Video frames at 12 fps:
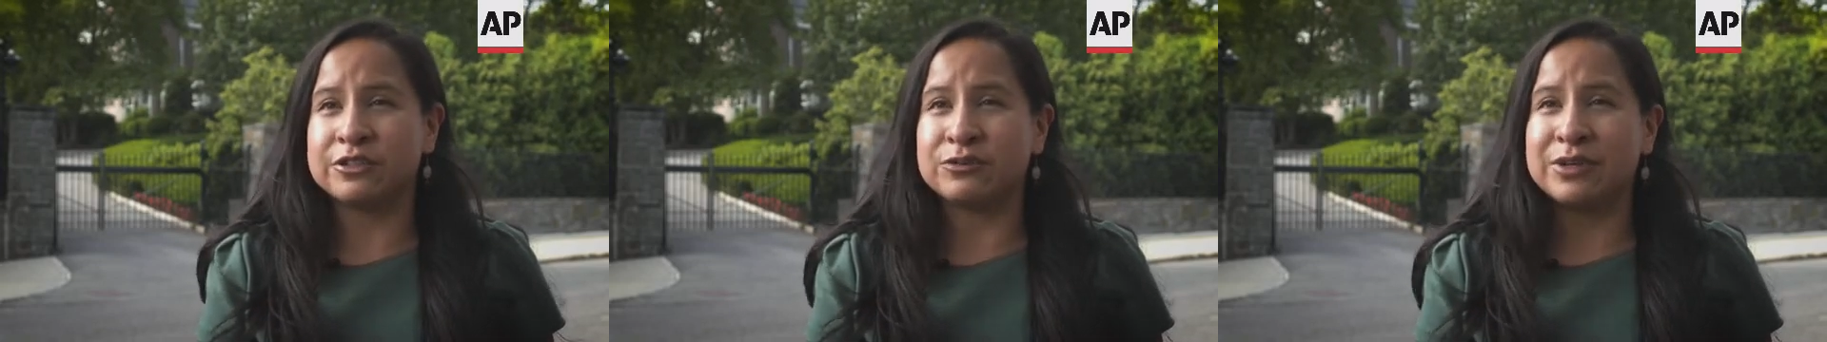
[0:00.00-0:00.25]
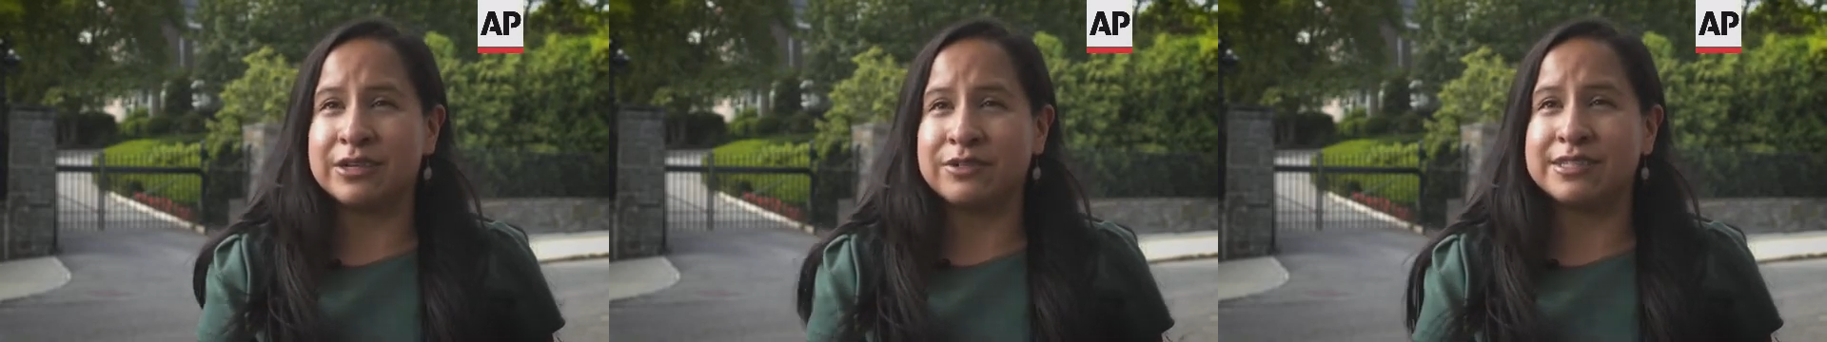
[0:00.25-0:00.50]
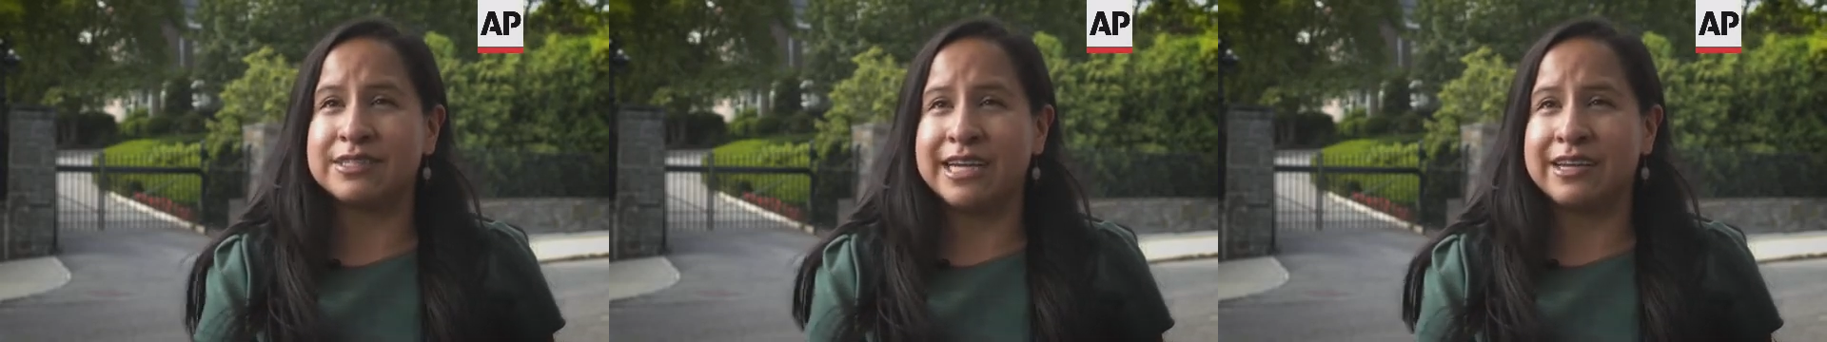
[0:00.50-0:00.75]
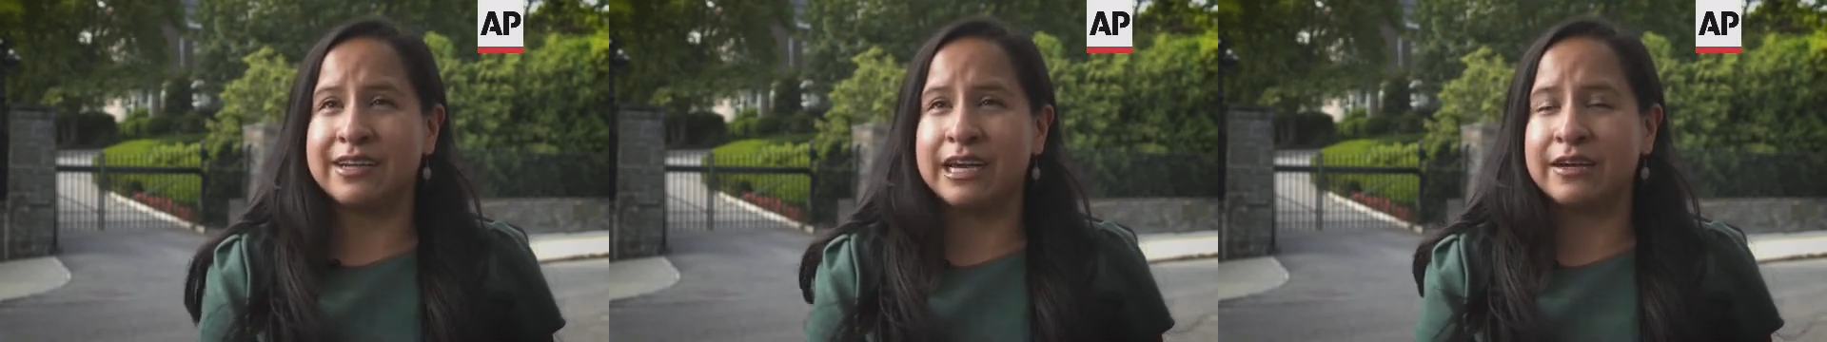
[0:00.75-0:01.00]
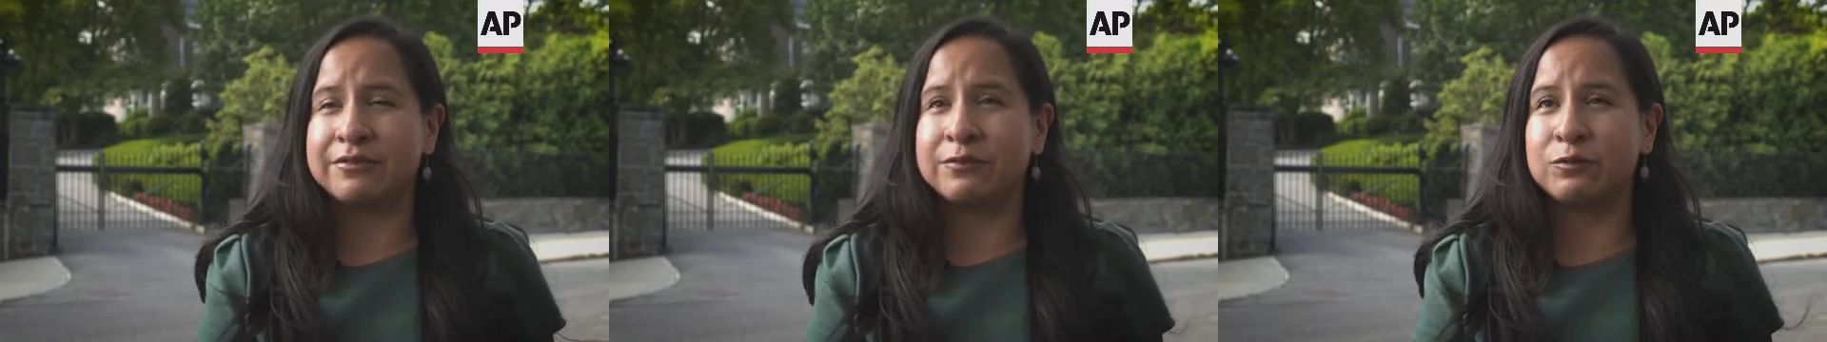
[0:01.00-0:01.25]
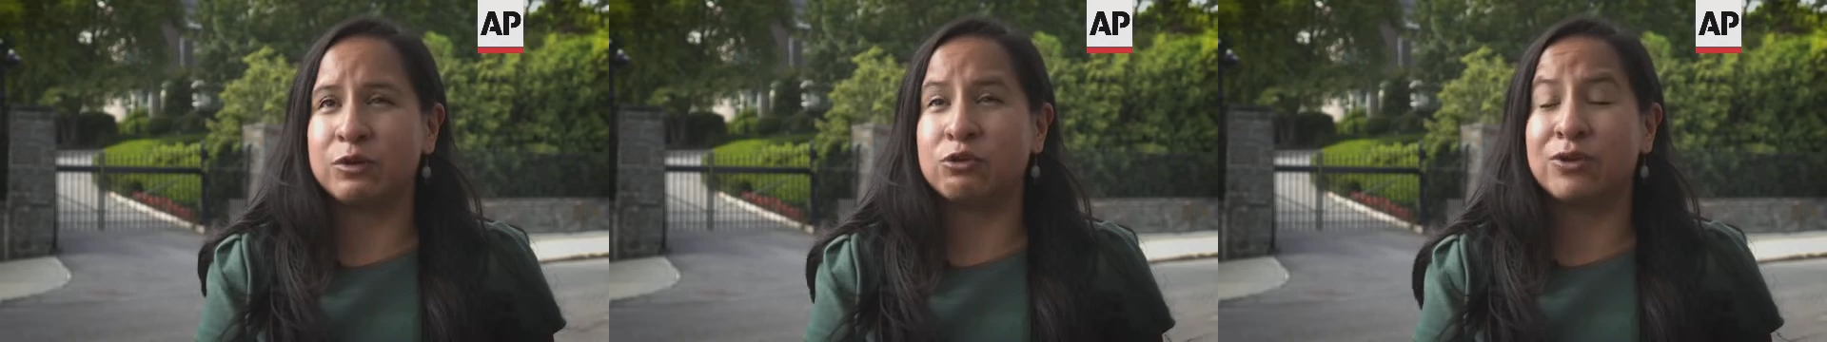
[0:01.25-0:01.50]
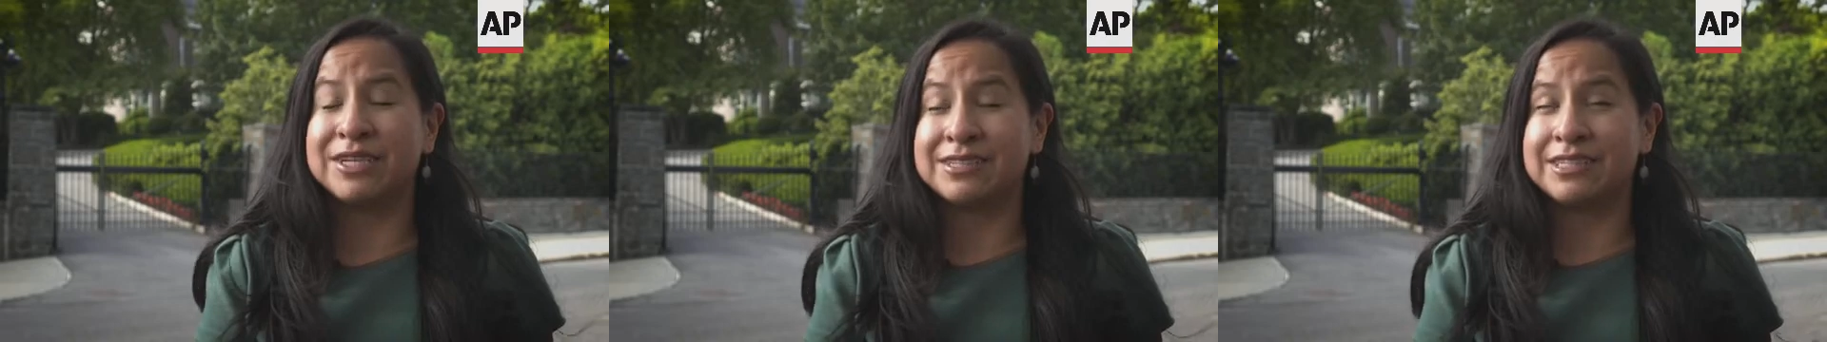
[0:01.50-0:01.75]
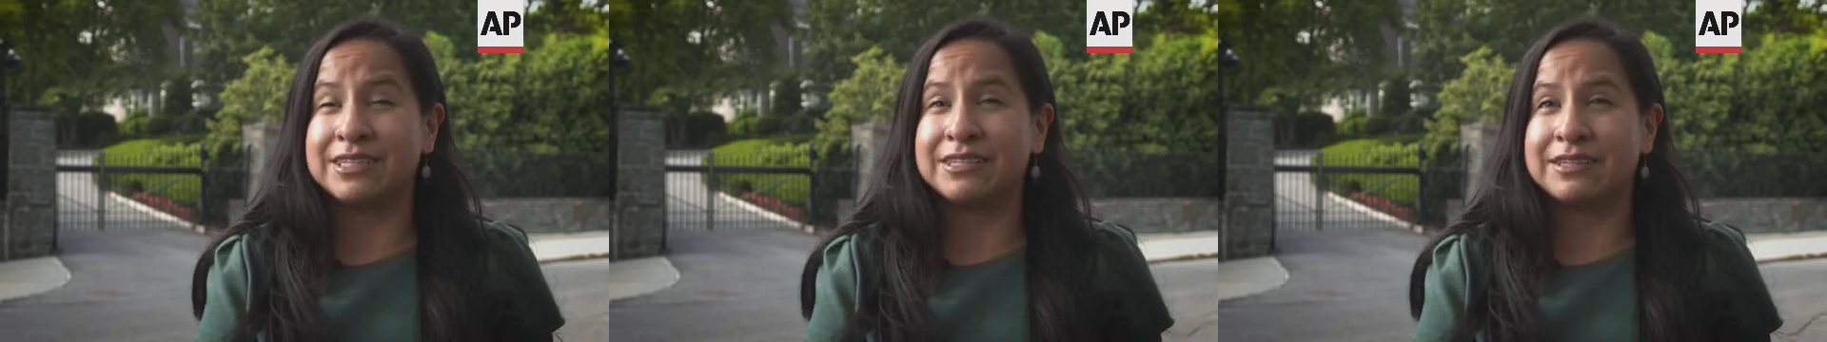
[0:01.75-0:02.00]
around the state have
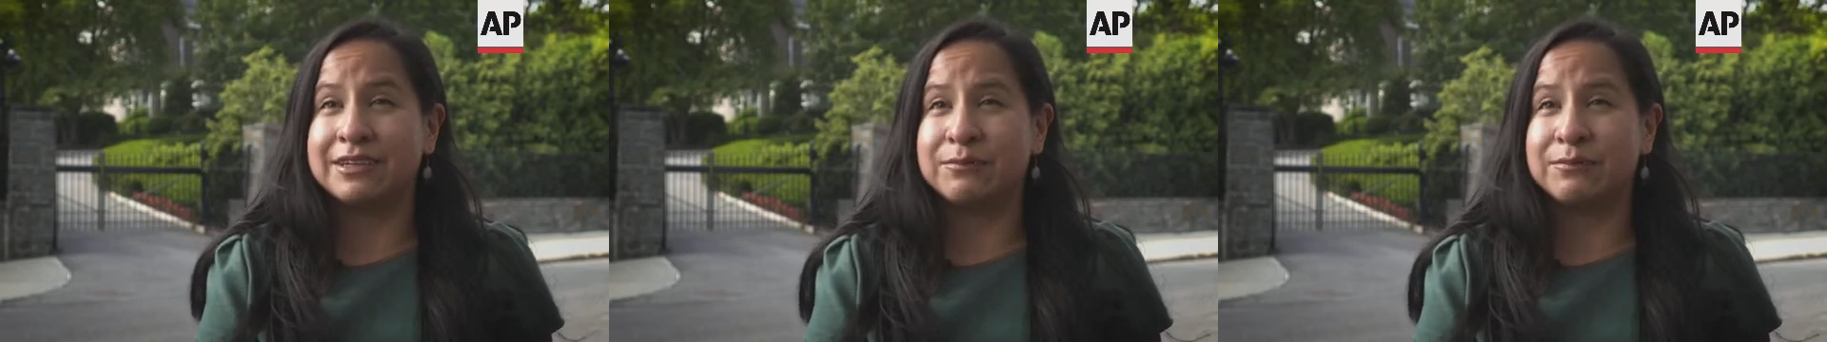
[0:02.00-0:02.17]
requested